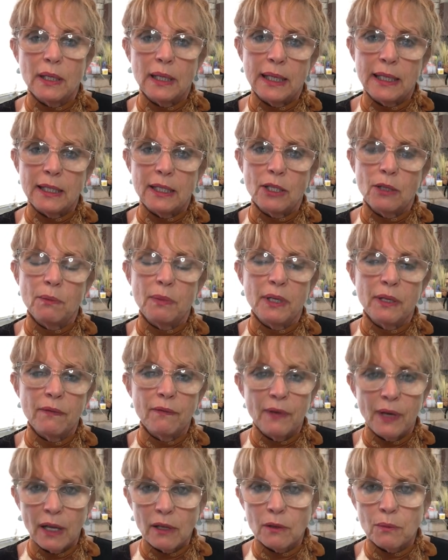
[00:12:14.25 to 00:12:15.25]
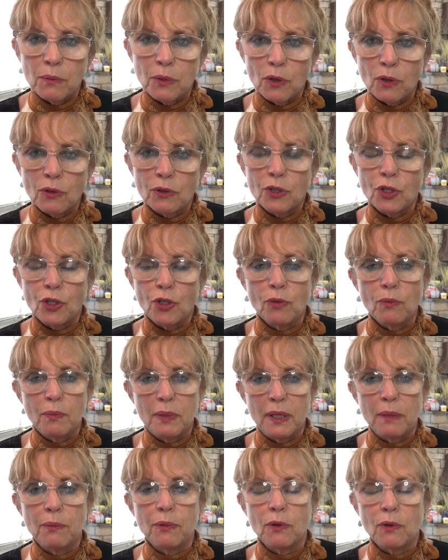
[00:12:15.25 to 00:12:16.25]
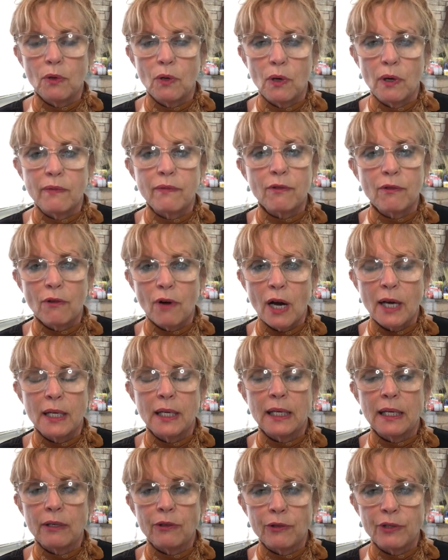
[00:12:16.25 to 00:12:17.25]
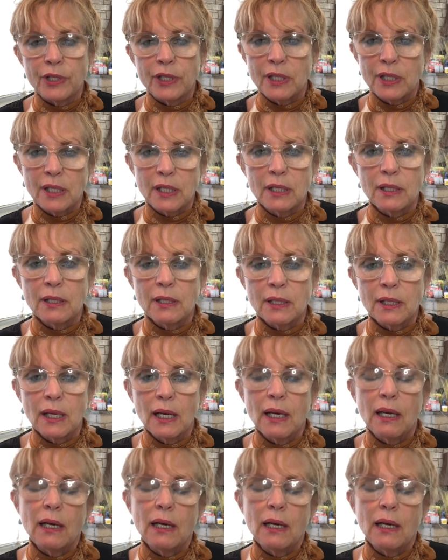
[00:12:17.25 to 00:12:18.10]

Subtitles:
it to be available to people who have chronic illnesses.